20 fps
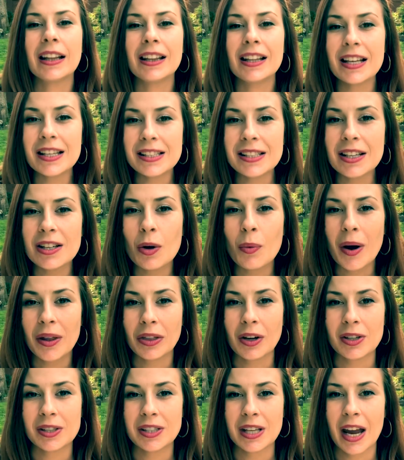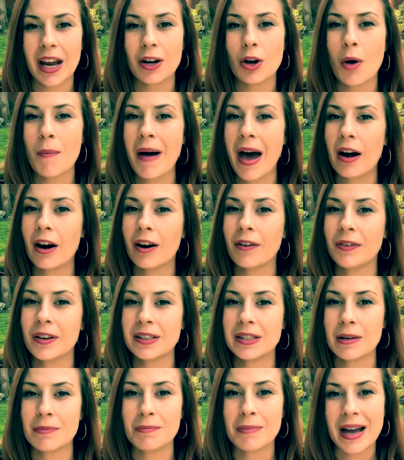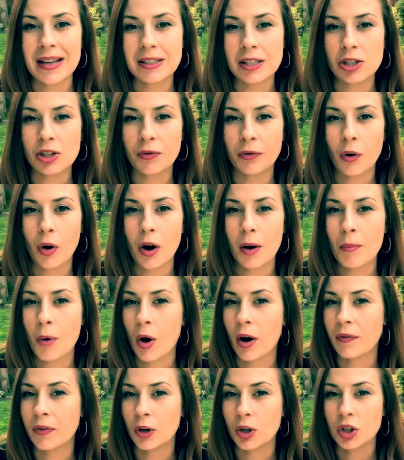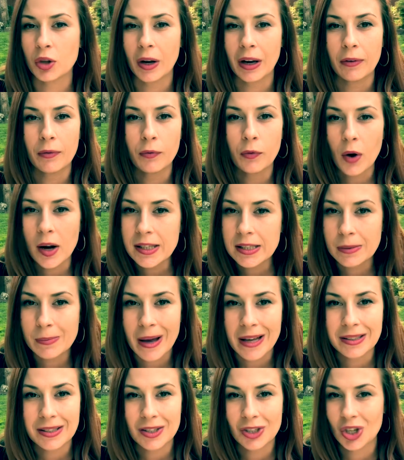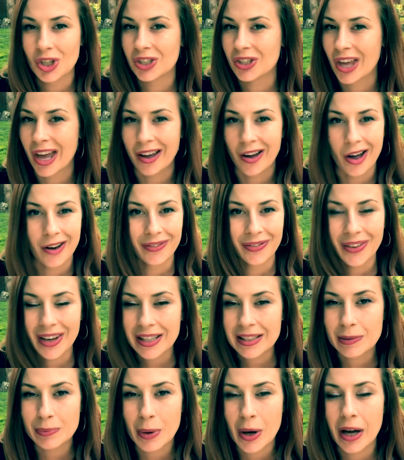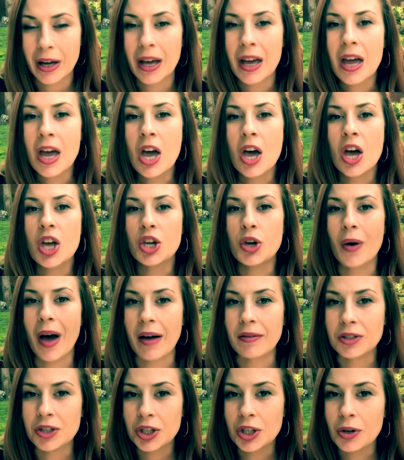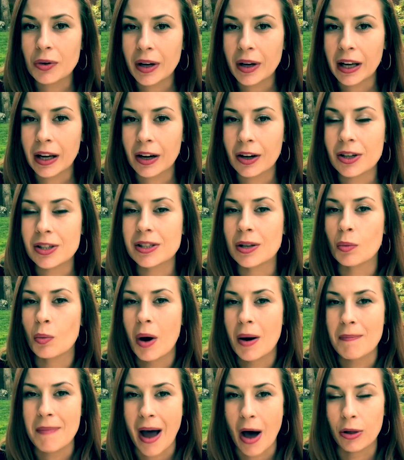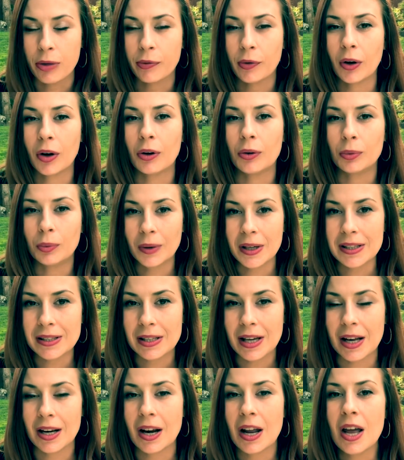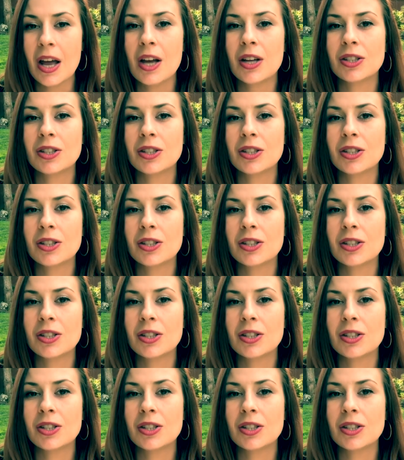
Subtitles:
Listen to what they're saying, no matter if it's in message form or if you're doing voice messages like on Facebook. You have 2 ears and 1 mouth for a reason.